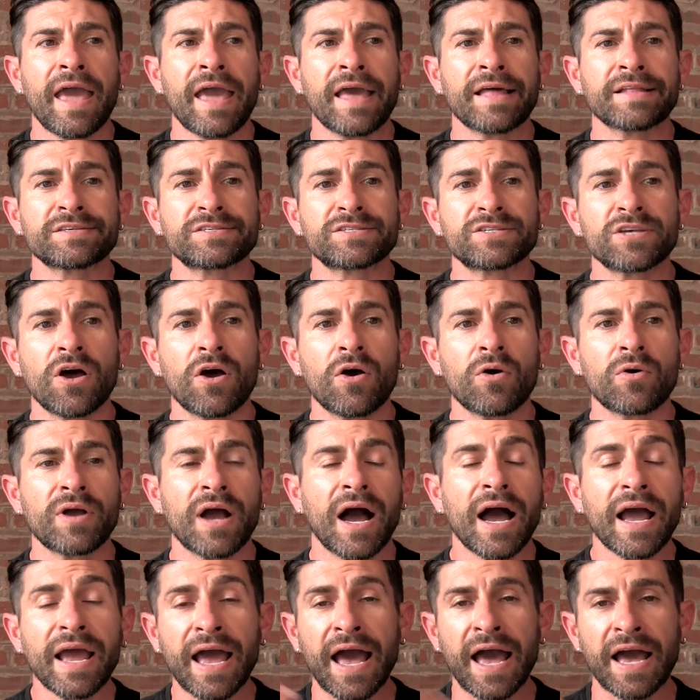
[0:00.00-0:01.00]
And so
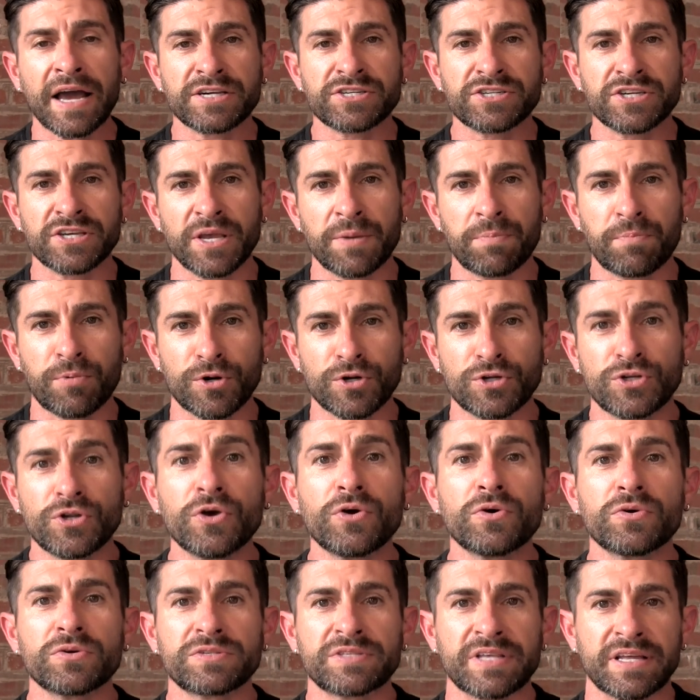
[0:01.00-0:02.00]
Guy actually
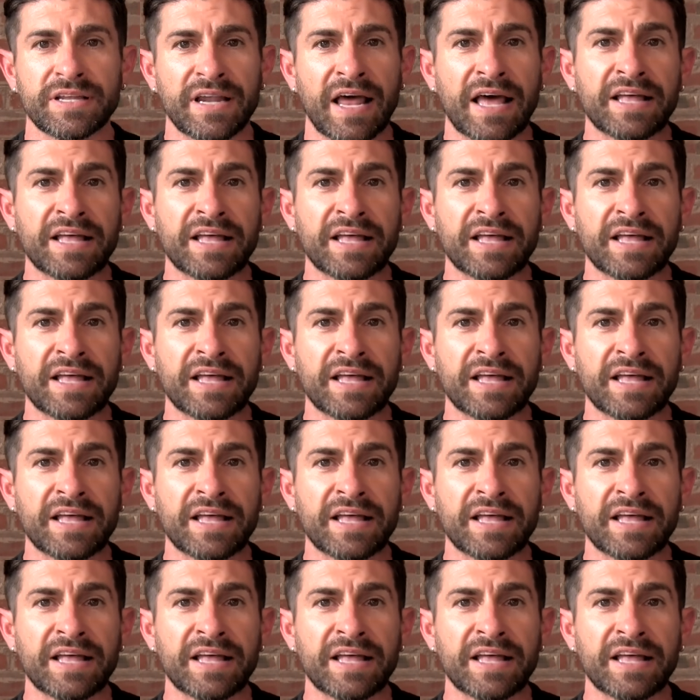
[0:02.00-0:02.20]
produced and,